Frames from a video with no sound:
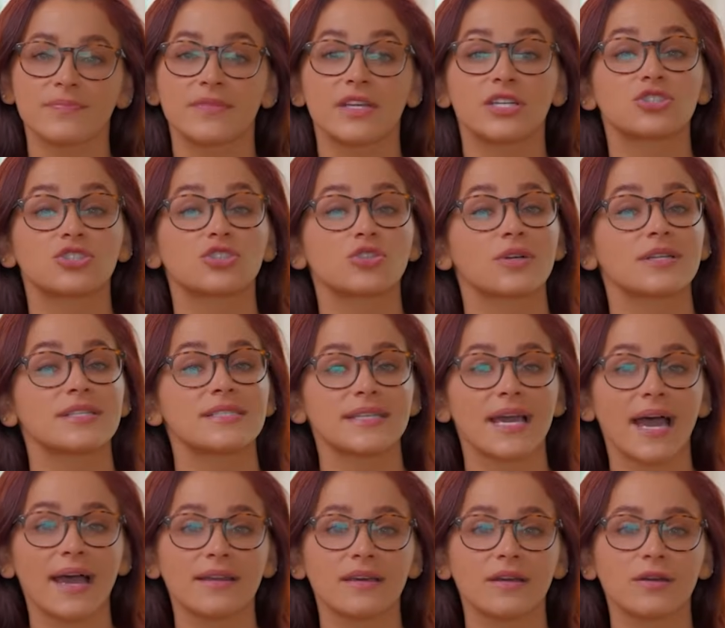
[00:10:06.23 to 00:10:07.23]
ensuring
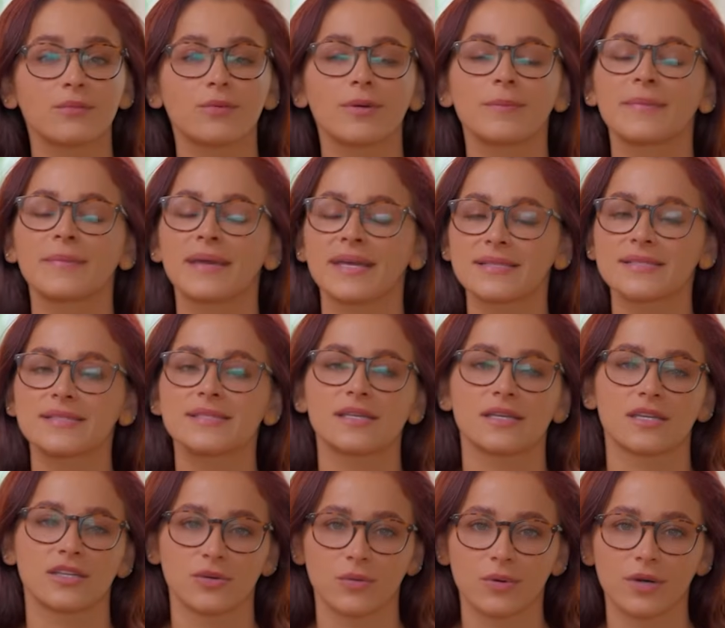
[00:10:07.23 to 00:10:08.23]
data remains
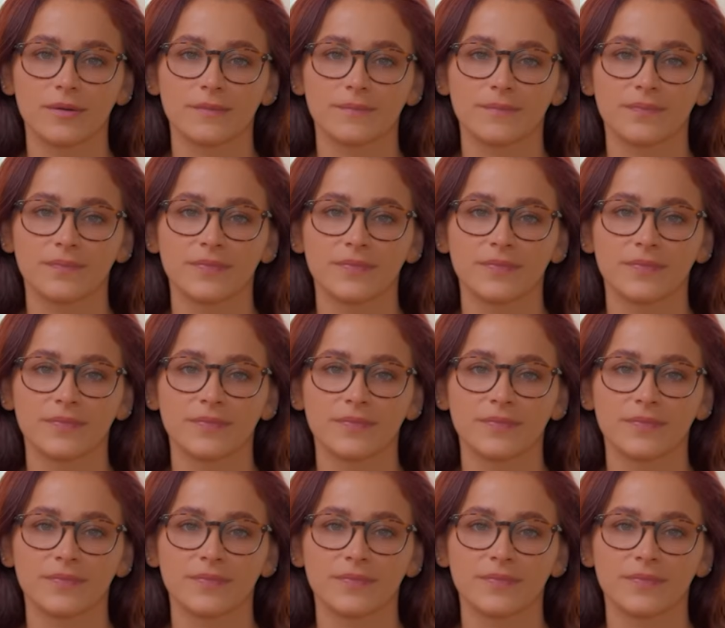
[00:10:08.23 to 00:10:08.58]
secure.